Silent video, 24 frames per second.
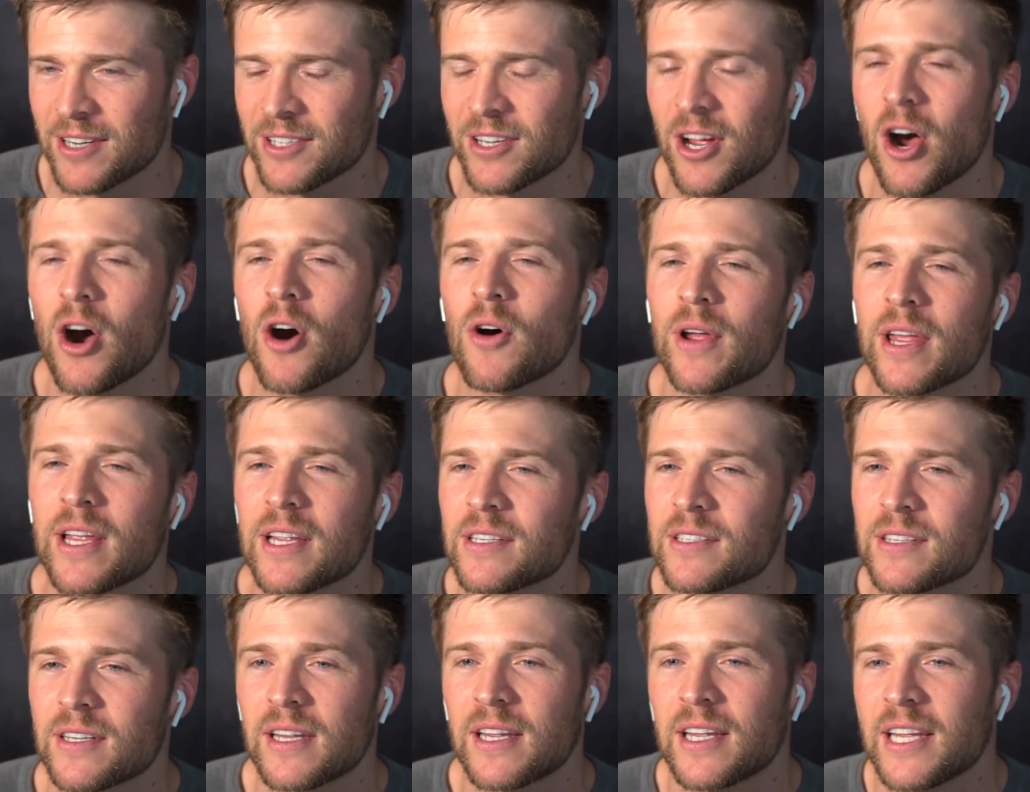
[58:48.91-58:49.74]
Oh,
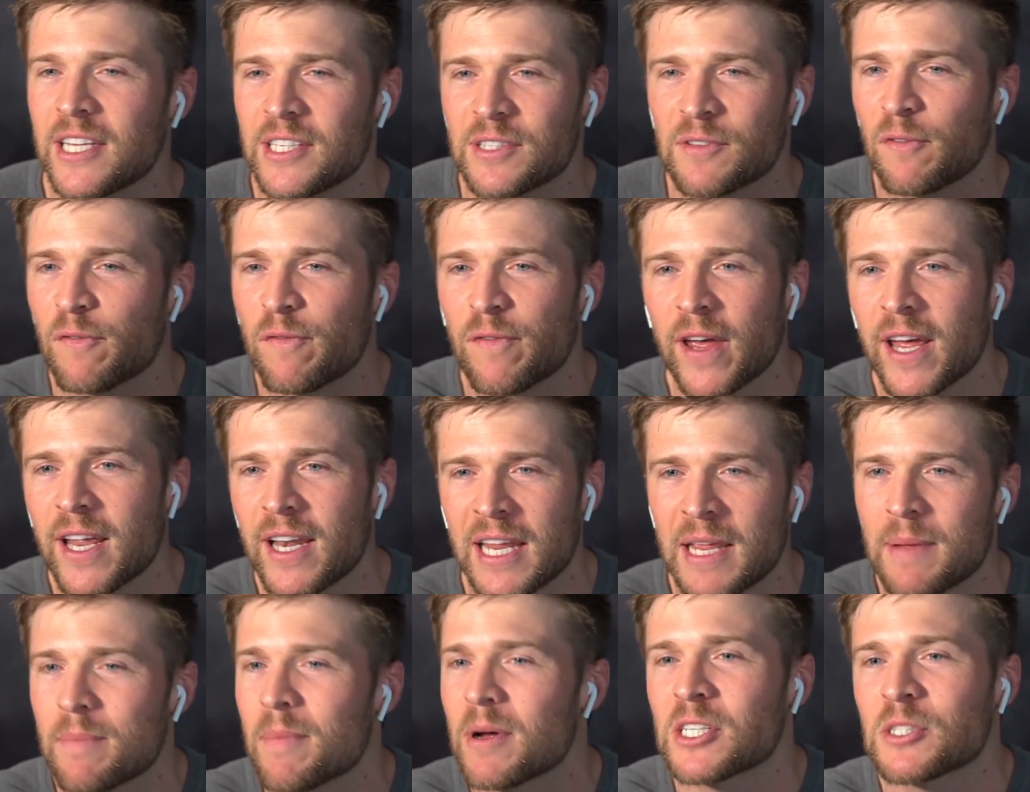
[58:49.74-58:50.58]
he's fit. He
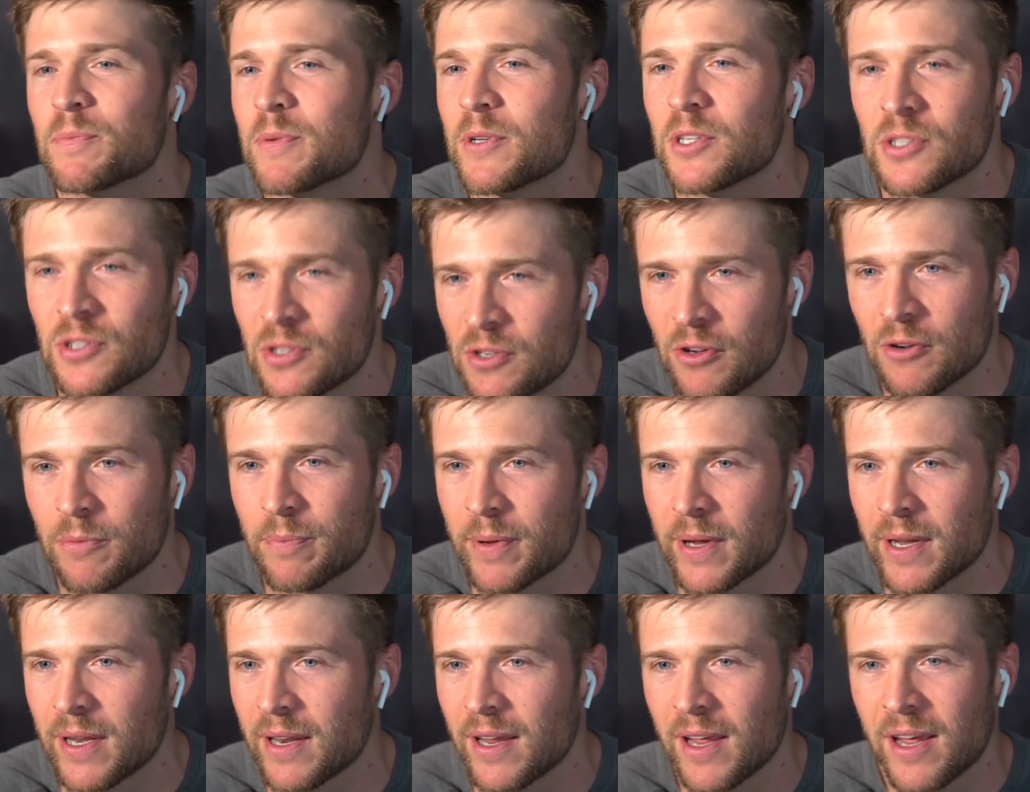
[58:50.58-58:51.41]
must be
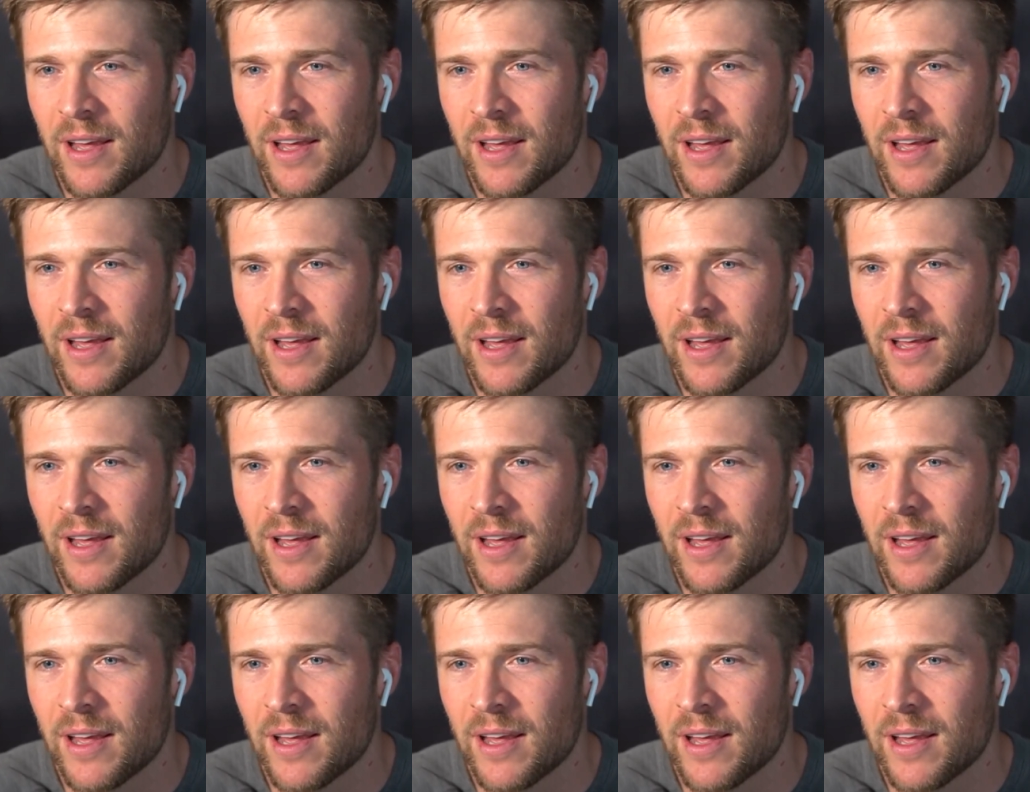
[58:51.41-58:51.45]
stupid.